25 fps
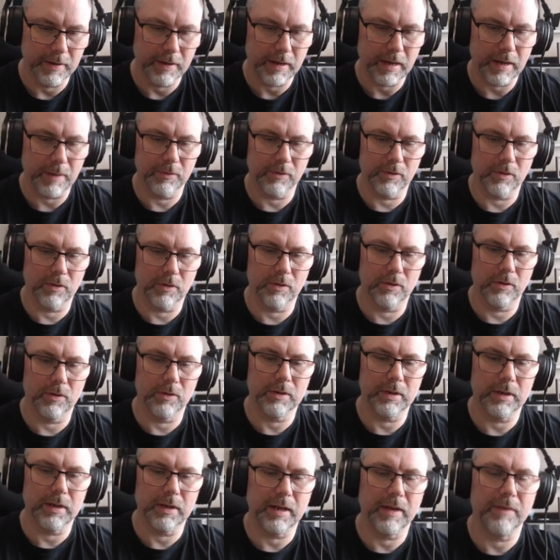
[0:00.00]
And we're
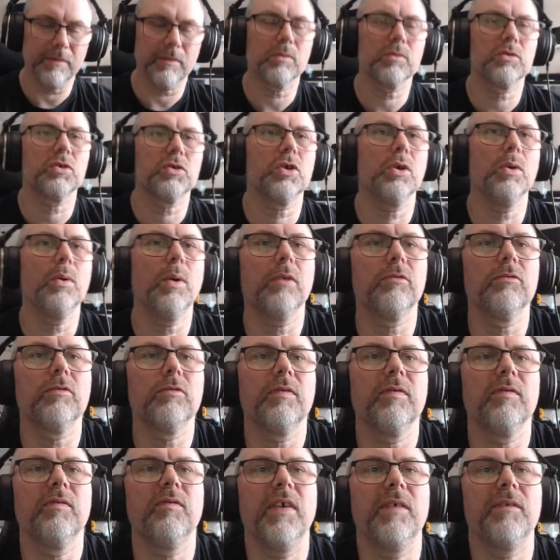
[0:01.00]
on level two
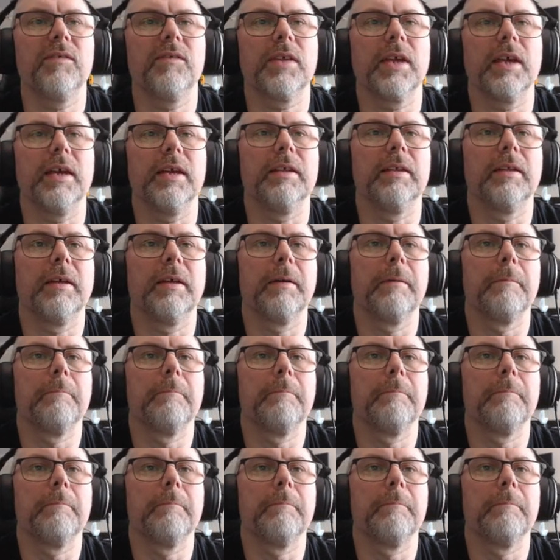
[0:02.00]
hundred fifteen.